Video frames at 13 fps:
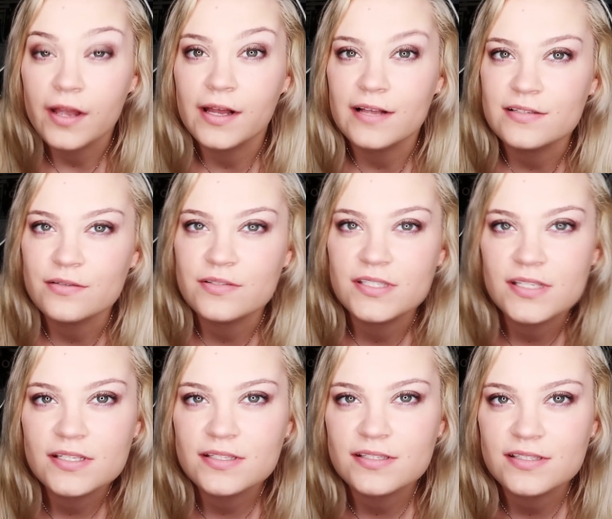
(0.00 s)
Alright guys, that uh, was
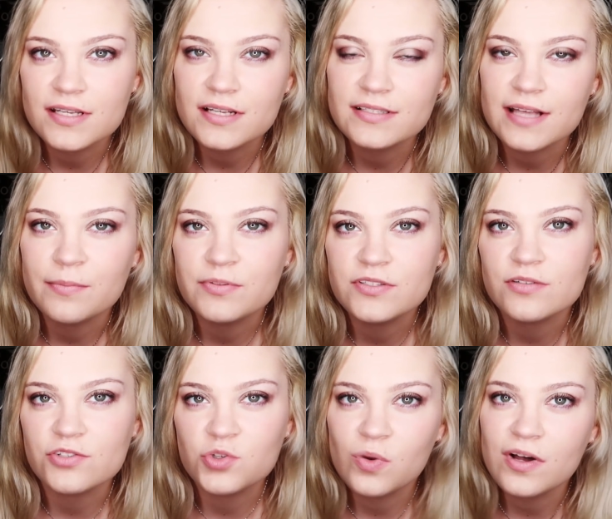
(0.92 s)
season 6,
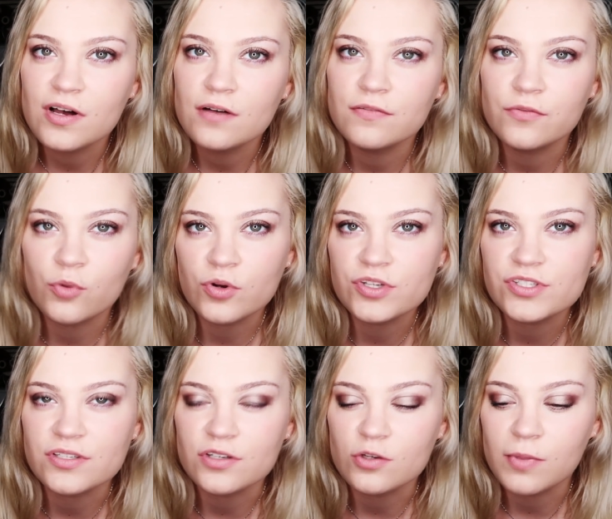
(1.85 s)
episode 12 of Orange
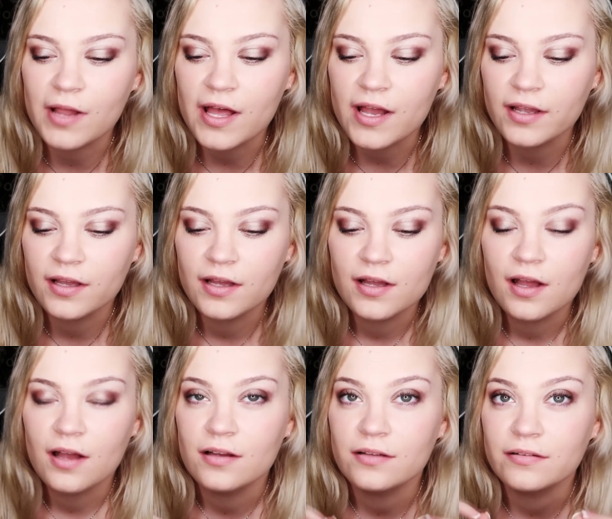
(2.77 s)
is the New Black.
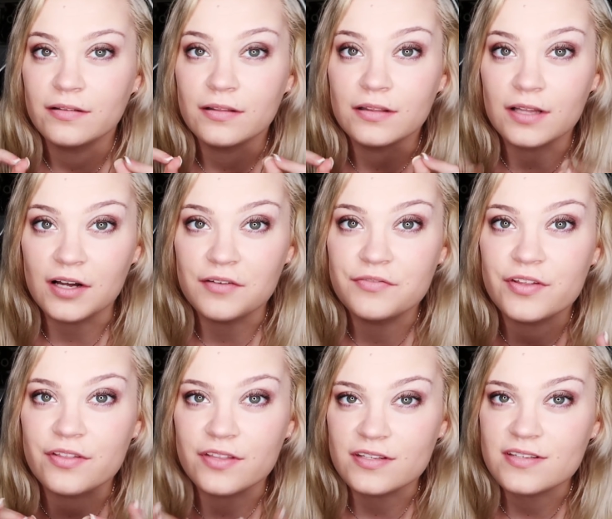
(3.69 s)
Loved
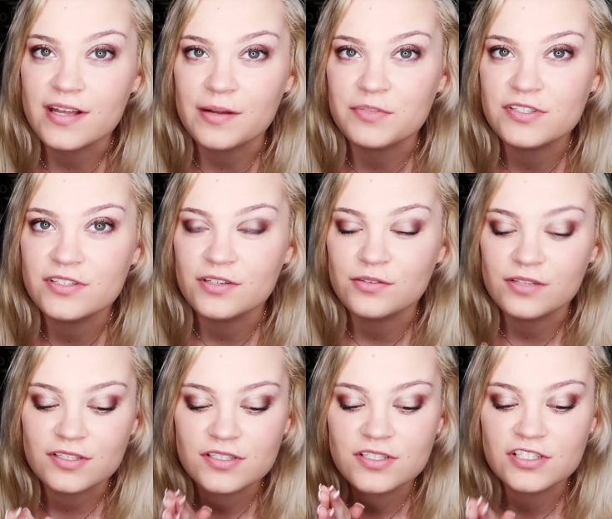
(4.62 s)
this episode.
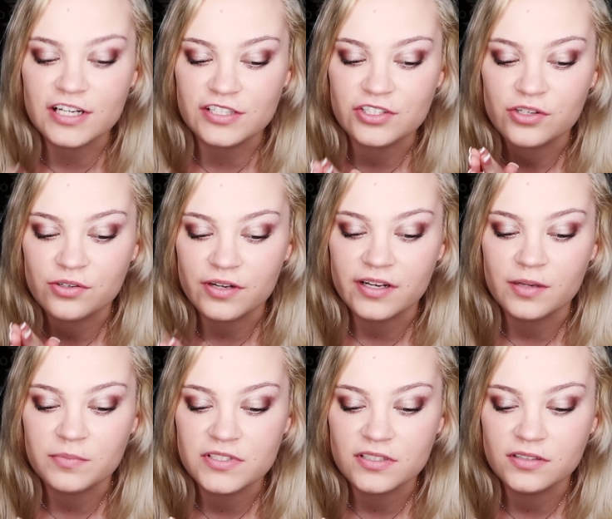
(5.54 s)
Such a great
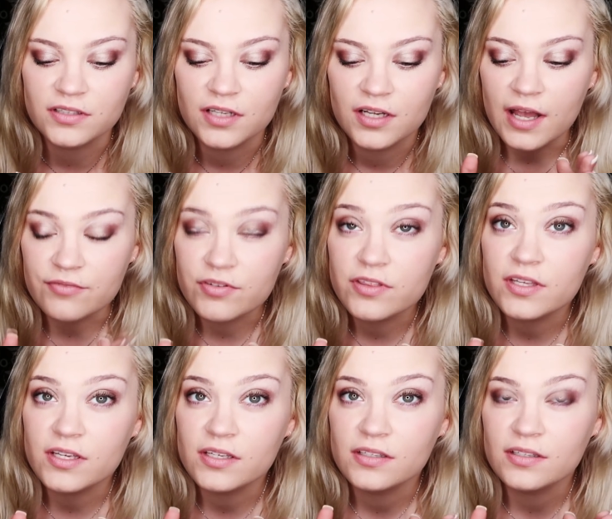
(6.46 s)
episode.
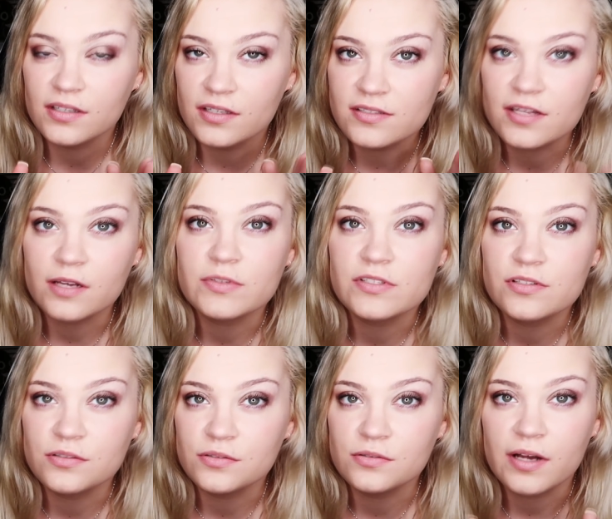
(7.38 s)
Everything is coming
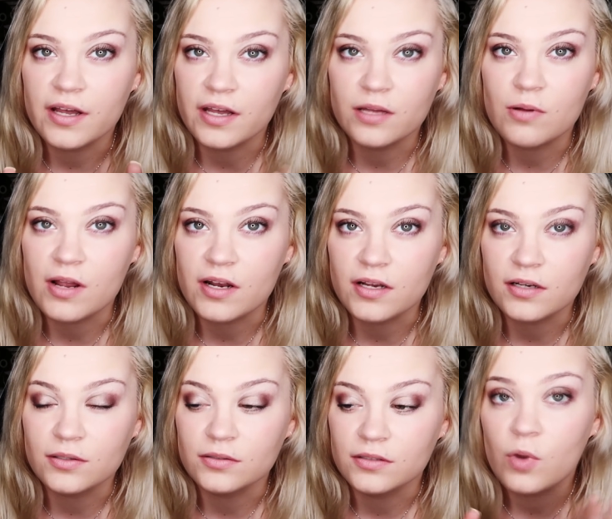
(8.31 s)
to a head right
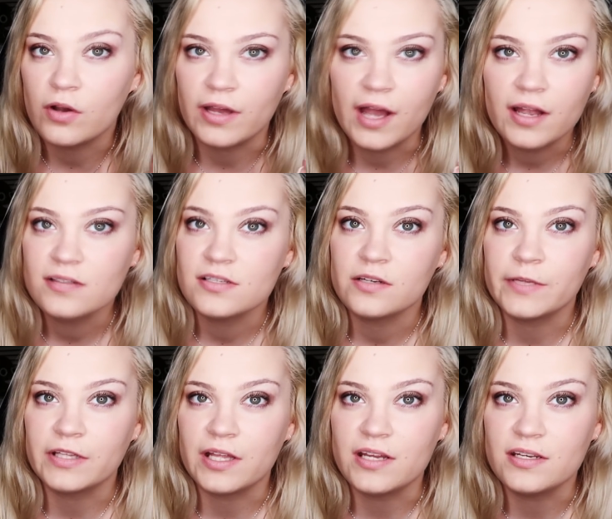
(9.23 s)
now. Okay, I gotta talk
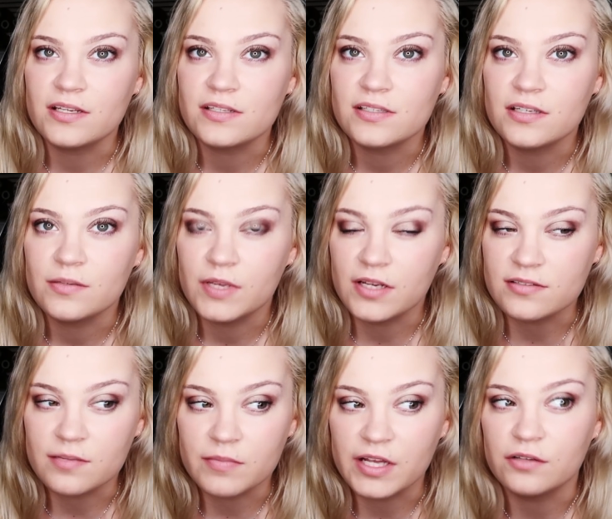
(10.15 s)
about that ending scene because
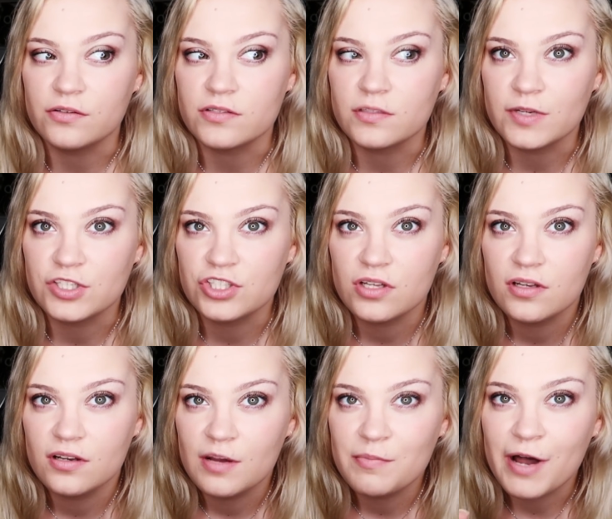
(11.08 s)
I'm like losing my shit.
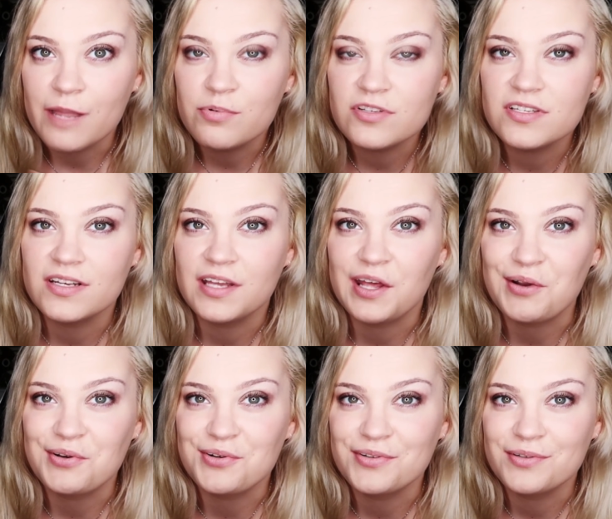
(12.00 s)
Piper's gonna get
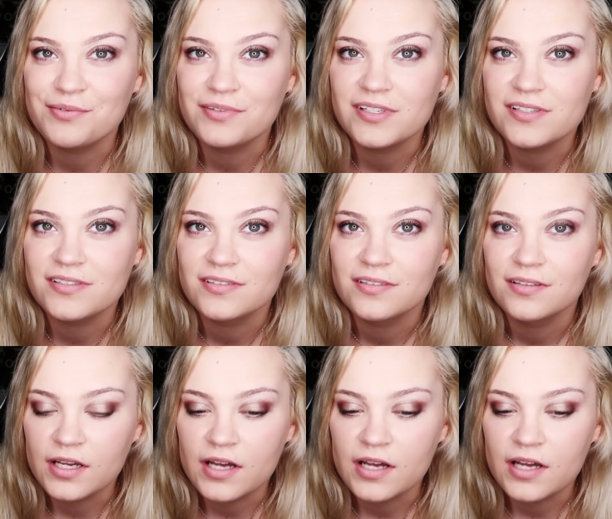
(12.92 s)
on early release.